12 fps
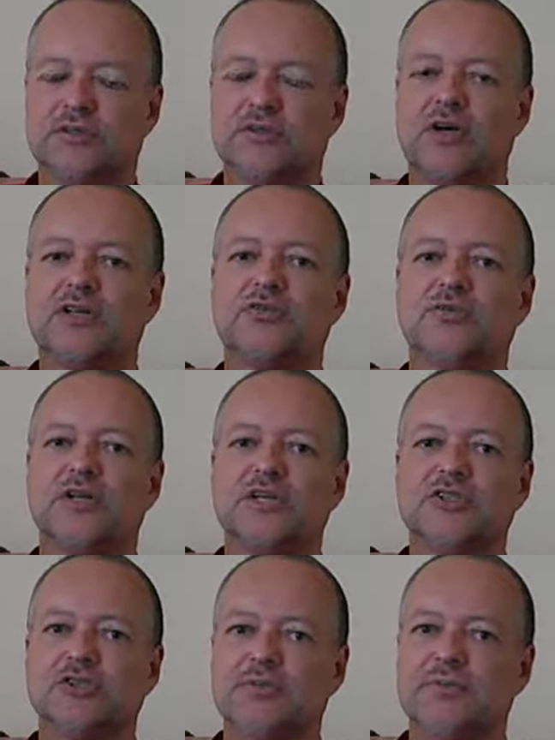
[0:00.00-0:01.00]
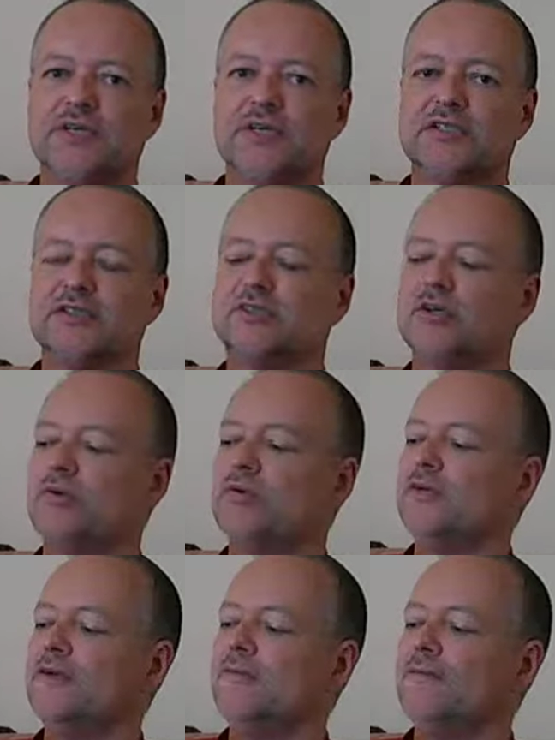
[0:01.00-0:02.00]
Dogs are relational beings. So
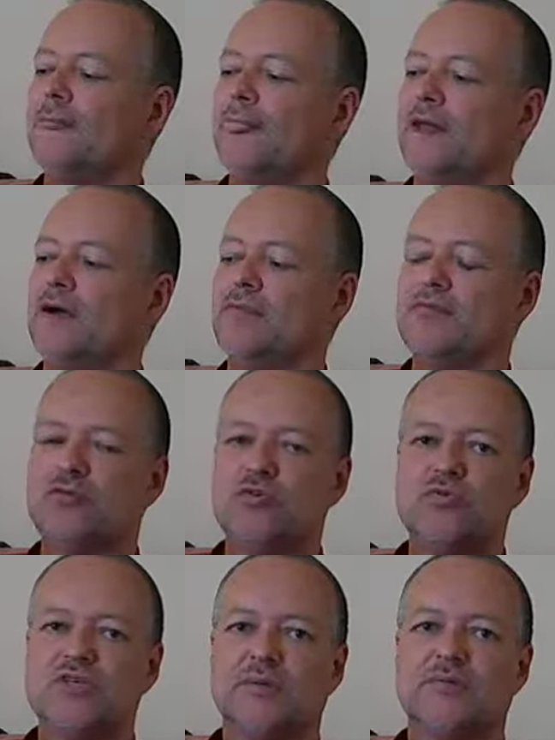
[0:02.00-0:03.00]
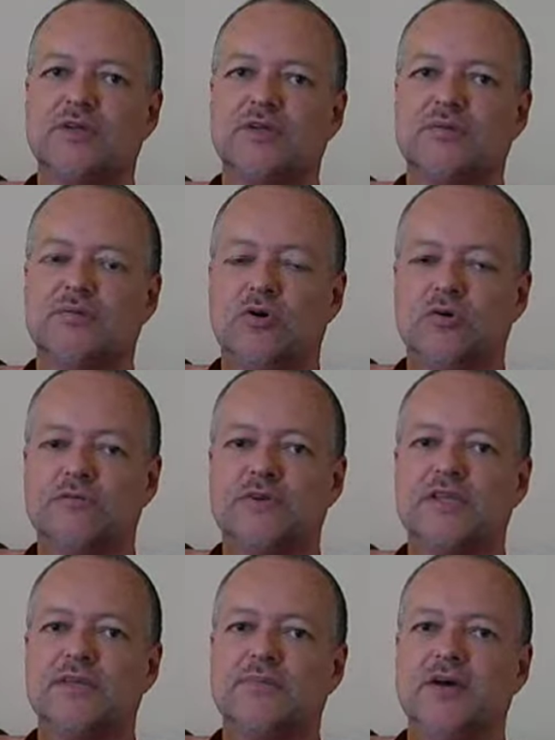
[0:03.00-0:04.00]
if you use something to
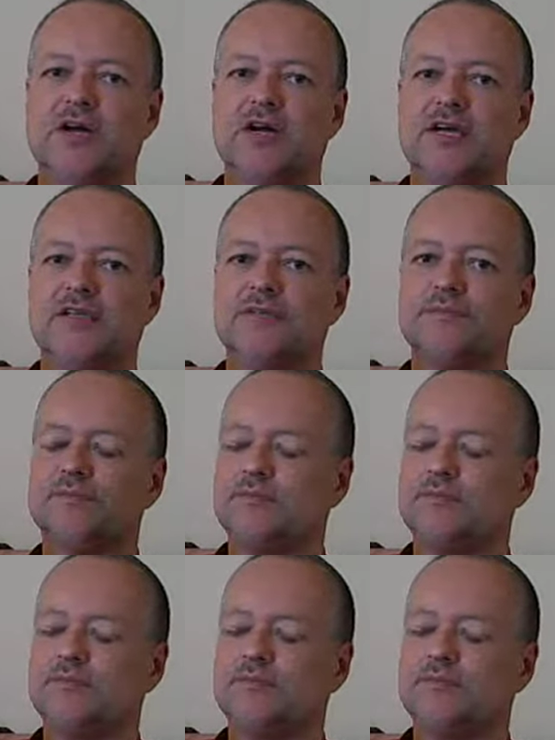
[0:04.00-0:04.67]
motivate the mind,